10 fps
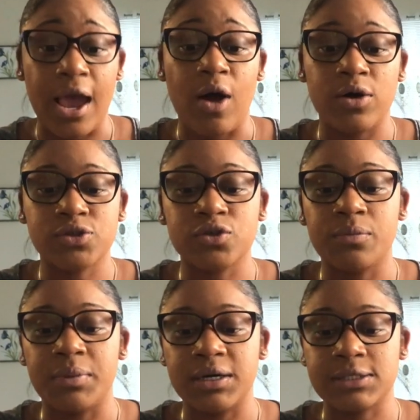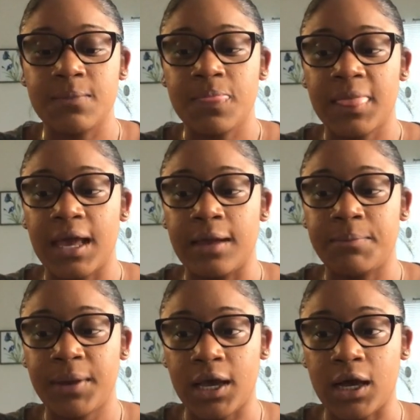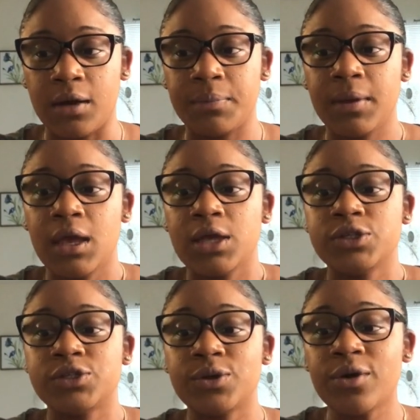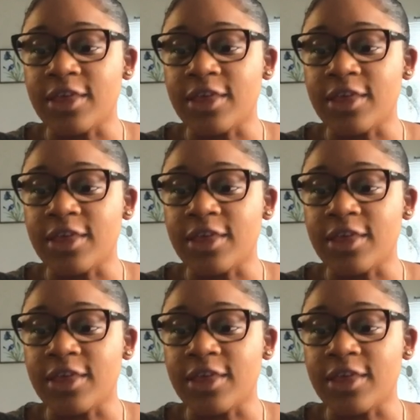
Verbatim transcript: I also booked a pickup so